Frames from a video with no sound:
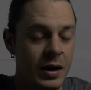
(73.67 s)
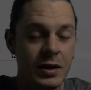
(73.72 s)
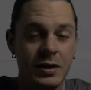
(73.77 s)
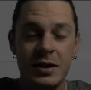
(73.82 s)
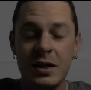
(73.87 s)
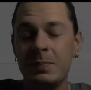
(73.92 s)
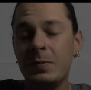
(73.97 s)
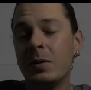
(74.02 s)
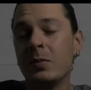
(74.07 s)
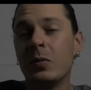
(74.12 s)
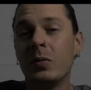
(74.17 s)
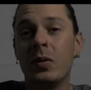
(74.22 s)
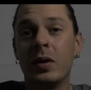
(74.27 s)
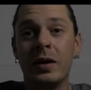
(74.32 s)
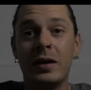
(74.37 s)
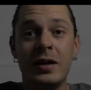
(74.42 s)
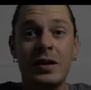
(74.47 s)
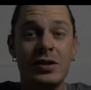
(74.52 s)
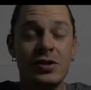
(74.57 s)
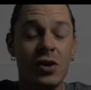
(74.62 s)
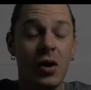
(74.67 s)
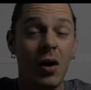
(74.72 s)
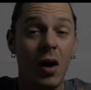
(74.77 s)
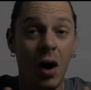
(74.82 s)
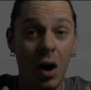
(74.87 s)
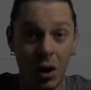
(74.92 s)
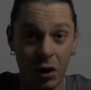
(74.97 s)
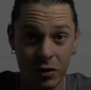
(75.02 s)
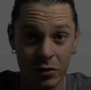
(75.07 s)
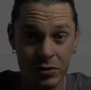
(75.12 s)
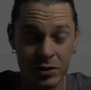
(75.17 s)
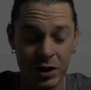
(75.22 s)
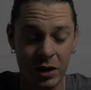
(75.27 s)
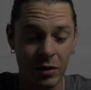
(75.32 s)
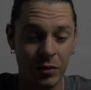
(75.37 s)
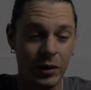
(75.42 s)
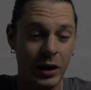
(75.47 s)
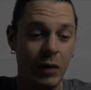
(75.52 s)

Tip number one is autotone.